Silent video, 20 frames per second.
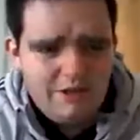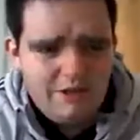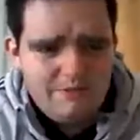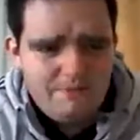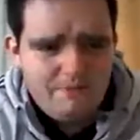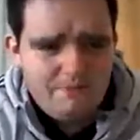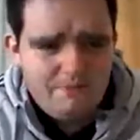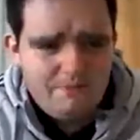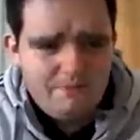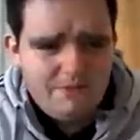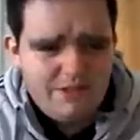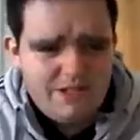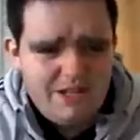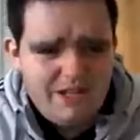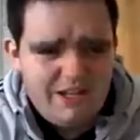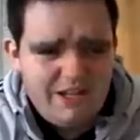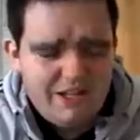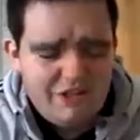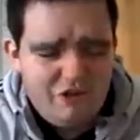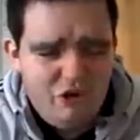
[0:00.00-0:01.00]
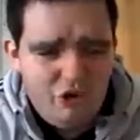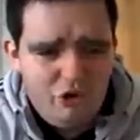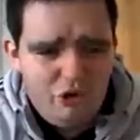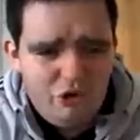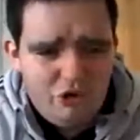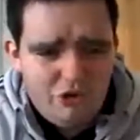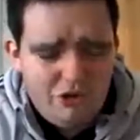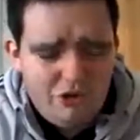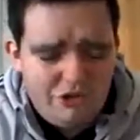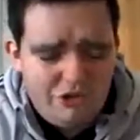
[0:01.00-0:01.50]
no,
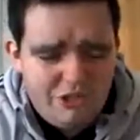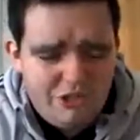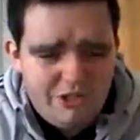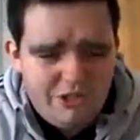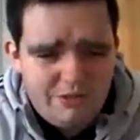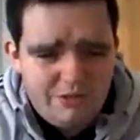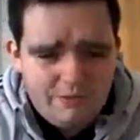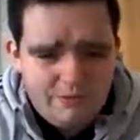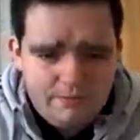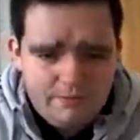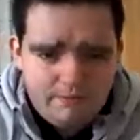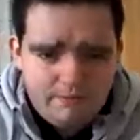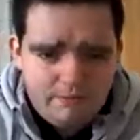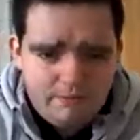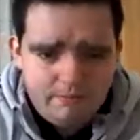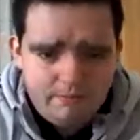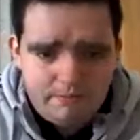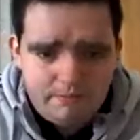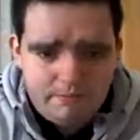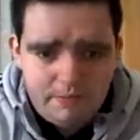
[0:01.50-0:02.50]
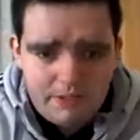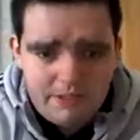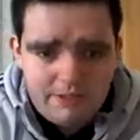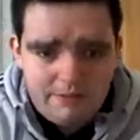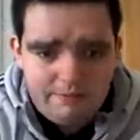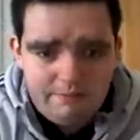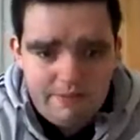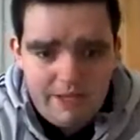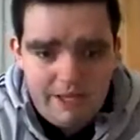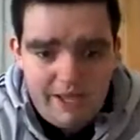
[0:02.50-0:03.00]
no, I
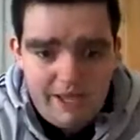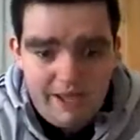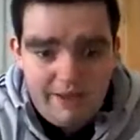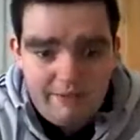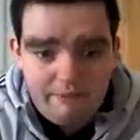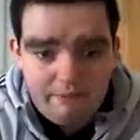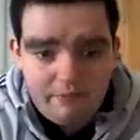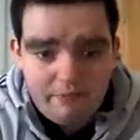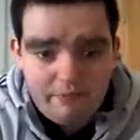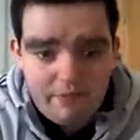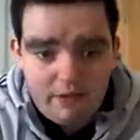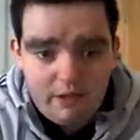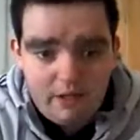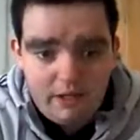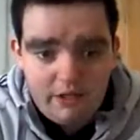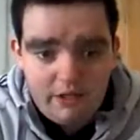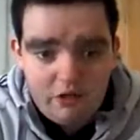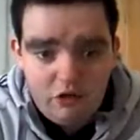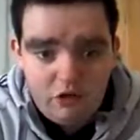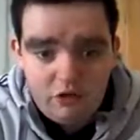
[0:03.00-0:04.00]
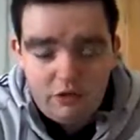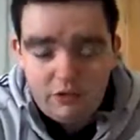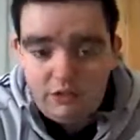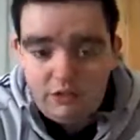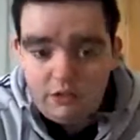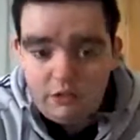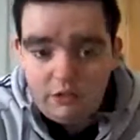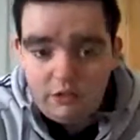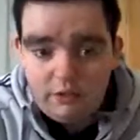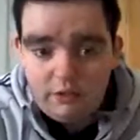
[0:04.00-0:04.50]
could build.
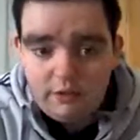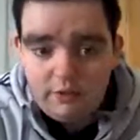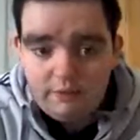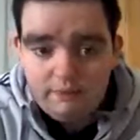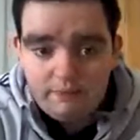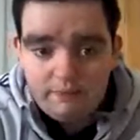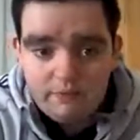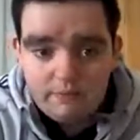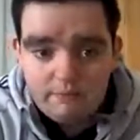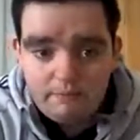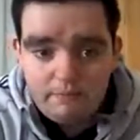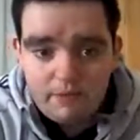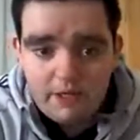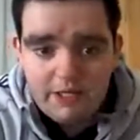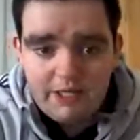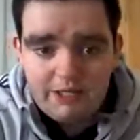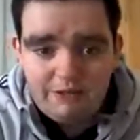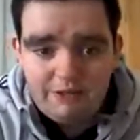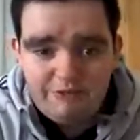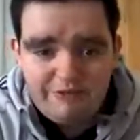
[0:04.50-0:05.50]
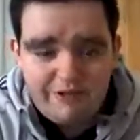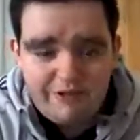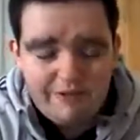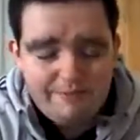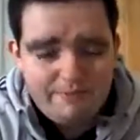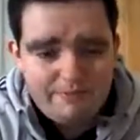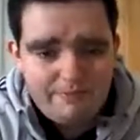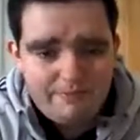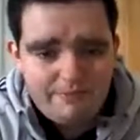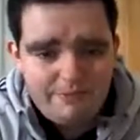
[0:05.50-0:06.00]
I could
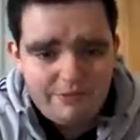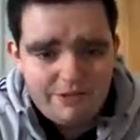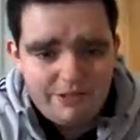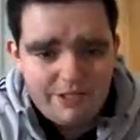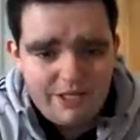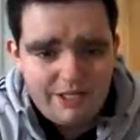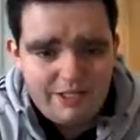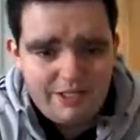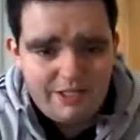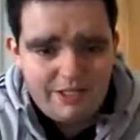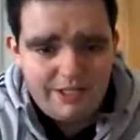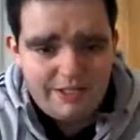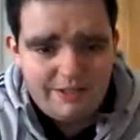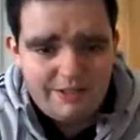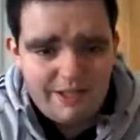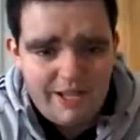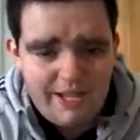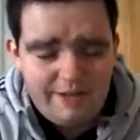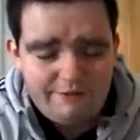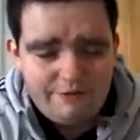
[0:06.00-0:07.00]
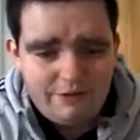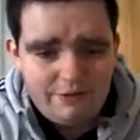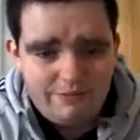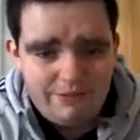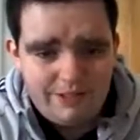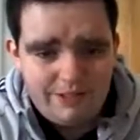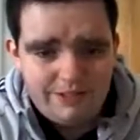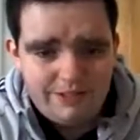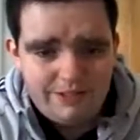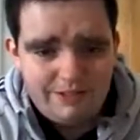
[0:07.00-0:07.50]
buy a
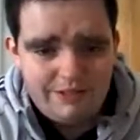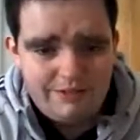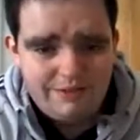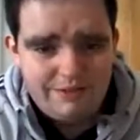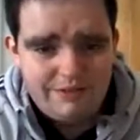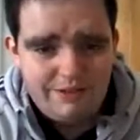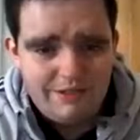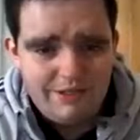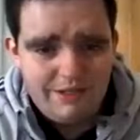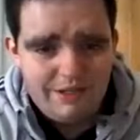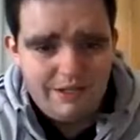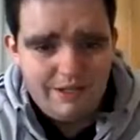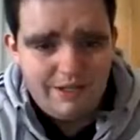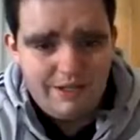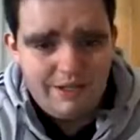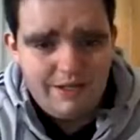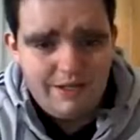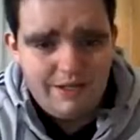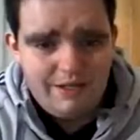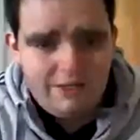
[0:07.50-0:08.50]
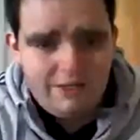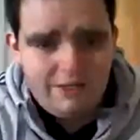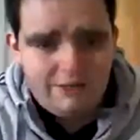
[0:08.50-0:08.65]
website and have someone